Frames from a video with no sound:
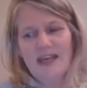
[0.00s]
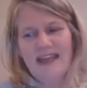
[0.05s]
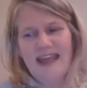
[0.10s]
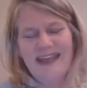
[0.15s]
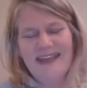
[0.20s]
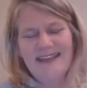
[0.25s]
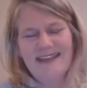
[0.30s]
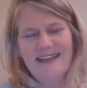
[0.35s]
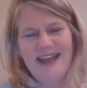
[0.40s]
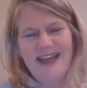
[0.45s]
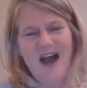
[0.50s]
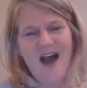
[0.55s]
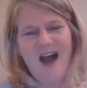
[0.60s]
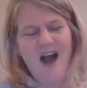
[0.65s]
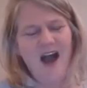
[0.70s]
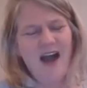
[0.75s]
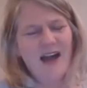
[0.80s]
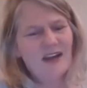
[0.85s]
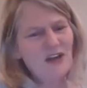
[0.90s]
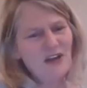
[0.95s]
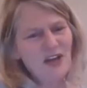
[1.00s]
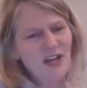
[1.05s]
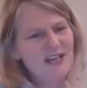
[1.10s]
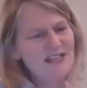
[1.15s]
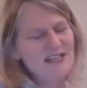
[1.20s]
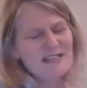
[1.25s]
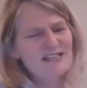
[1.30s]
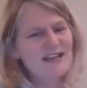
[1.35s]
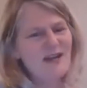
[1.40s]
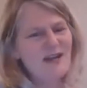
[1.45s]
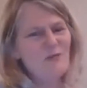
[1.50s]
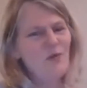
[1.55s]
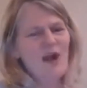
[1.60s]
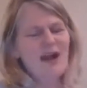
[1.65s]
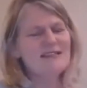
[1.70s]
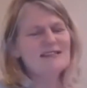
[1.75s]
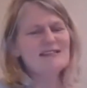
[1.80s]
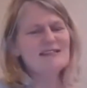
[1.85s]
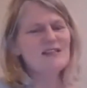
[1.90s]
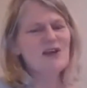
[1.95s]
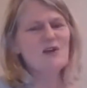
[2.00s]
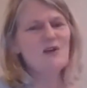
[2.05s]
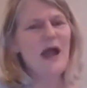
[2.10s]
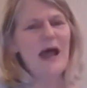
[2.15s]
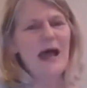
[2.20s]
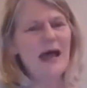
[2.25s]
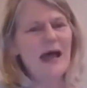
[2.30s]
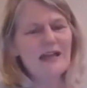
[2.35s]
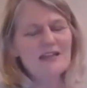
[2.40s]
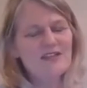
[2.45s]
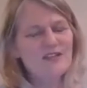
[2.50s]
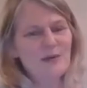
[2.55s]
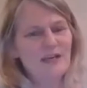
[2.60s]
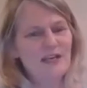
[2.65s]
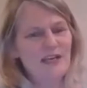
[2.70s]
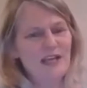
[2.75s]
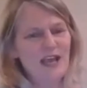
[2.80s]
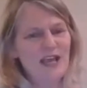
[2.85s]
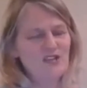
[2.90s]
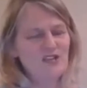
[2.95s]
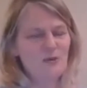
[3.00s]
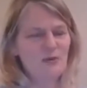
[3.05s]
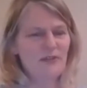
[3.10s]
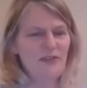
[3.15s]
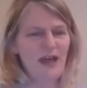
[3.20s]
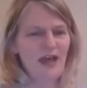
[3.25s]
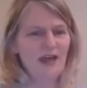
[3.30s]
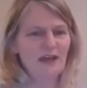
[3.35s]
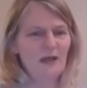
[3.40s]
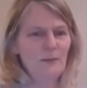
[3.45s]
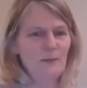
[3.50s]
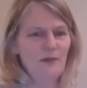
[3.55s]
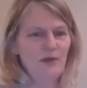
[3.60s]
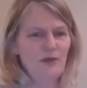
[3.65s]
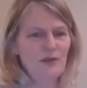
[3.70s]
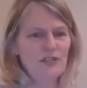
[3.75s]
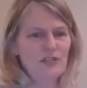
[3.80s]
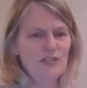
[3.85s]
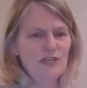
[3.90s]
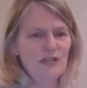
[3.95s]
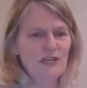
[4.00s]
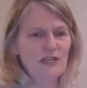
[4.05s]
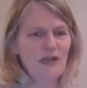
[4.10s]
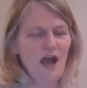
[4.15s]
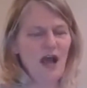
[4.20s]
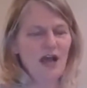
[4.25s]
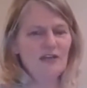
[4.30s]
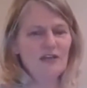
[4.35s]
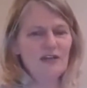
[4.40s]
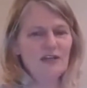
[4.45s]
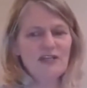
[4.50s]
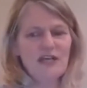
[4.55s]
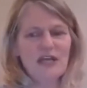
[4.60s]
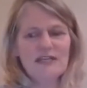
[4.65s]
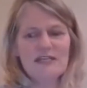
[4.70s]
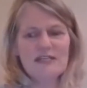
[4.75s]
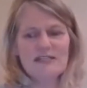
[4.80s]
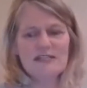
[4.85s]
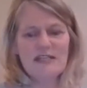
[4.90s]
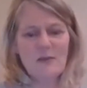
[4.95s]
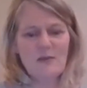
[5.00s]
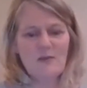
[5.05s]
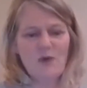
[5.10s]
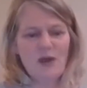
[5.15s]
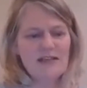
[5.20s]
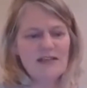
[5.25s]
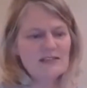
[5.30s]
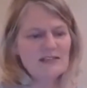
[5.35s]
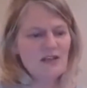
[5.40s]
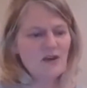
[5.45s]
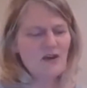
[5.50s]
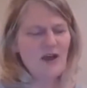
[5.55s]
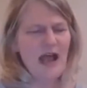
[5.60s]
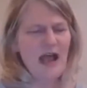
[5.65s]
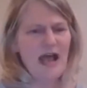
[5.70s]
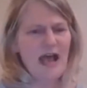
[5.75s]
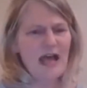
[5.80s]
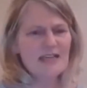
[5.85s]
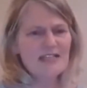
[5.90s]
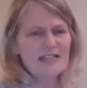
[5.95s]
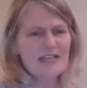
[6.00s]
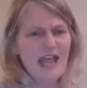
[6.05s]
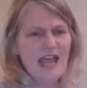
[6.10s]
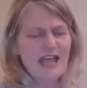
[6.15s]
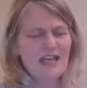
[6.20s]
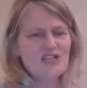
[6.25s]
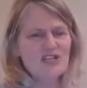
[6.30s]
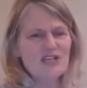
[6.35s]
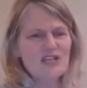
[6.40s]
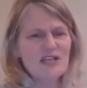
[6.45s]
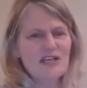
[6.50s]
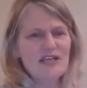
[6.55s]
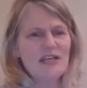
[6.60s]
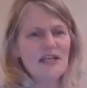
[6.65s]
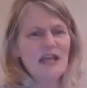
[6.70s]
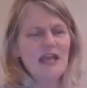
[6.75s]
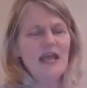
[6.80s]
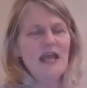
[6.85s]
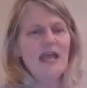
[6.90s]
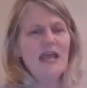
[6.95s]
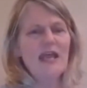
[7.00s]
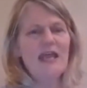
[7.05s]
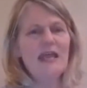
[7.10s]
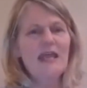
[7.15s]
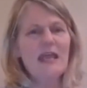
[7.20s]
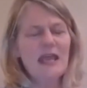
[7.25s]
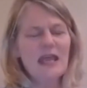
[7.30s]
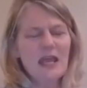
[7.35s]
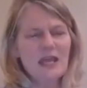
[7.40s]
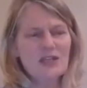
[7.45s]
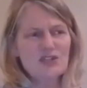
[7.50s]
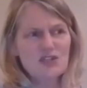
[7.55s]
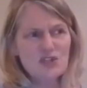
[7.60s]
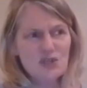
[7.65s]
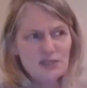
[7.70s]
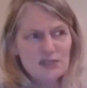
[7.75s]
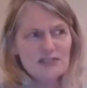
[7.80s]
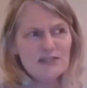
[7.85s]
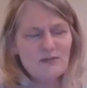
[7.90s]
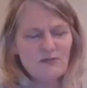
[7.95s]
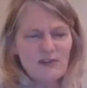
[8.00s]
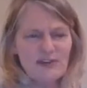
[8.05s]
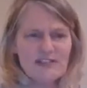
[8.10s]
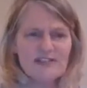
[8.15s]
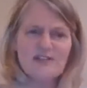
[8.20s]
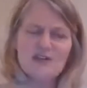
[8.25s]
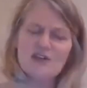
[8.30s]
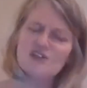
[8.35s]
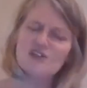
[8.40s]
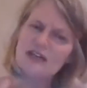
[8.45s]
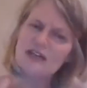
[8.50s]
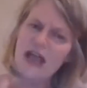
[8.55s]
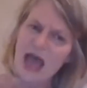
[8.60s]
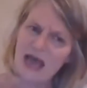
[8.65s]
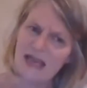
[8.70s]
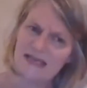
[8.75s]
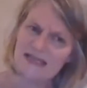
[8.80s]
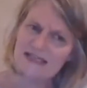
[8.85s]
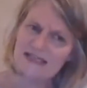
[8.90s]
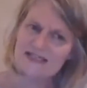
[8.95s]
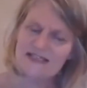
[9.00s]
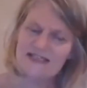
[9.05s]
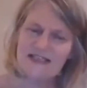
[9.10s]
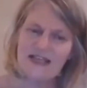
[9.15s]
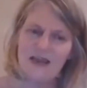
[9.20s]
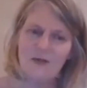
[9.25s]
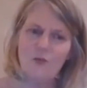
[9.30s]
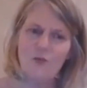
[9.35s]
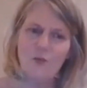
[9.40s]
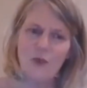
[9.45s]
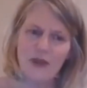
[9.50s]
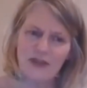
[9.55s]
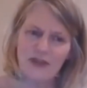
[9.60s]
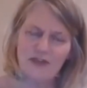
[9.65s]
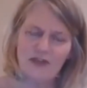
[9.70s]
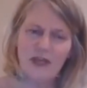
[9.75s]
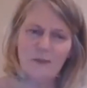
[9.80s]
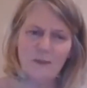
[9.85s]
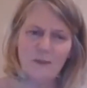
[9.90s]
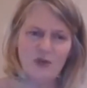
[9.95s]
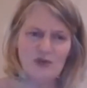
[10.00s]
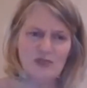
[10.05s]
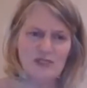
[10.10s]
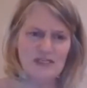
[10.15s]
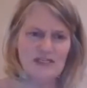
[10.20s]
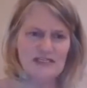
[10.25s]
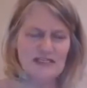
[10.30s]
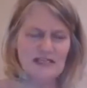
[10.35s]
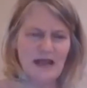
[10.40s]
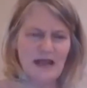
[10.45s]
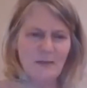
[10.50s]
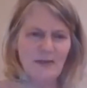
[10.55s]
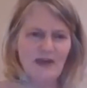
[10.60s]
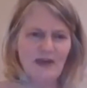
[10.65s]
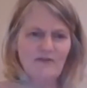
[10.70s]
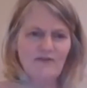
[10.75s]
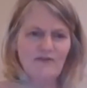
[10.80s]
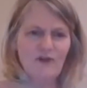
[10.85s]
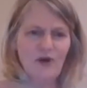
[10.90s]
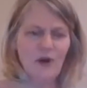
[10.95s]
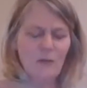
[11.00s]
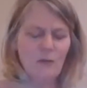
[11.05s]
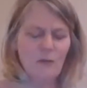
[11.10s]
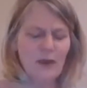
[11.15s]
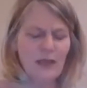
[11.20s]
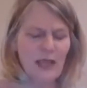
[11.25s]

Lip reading: And I don't understand why it's so hard to engage with our community. I don't understand why it's so hard to actually do some research and understand where the community's coming from.